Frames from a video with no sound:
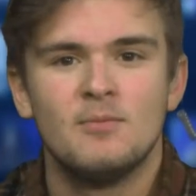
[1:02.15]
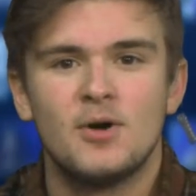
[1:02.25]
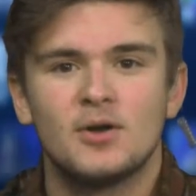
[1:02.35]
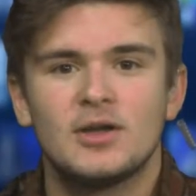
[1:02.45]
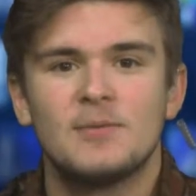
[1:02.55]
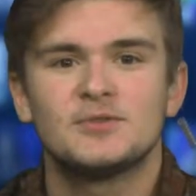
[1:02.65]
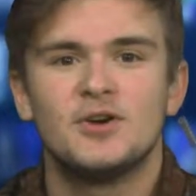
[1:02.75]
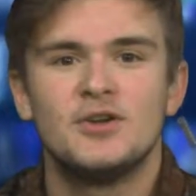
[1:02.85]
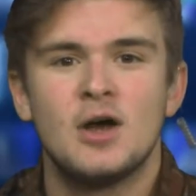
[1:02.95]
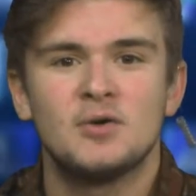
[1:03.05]
Bottle caps
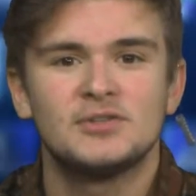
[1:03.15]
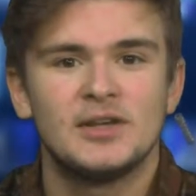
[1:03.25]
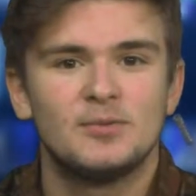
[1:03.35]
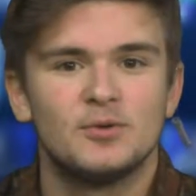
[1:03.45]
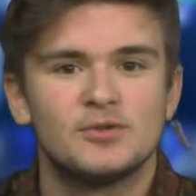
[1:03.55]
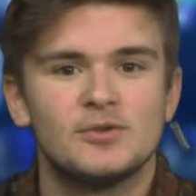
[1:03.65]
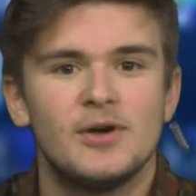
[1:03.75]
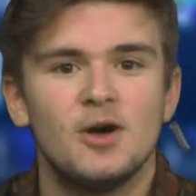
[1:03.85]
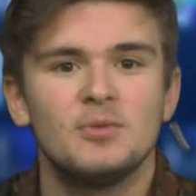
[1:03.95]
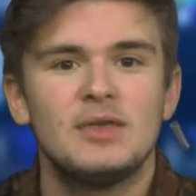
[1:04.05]
are not recyclable, so
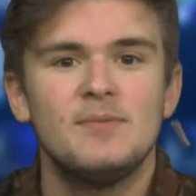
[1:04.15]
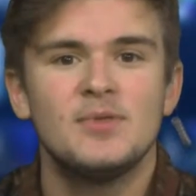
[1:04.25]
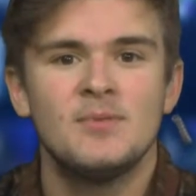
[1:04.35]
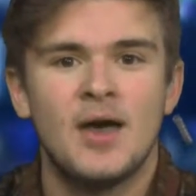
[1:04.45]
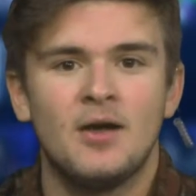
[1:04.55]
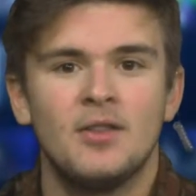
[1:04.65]
help keep them out of the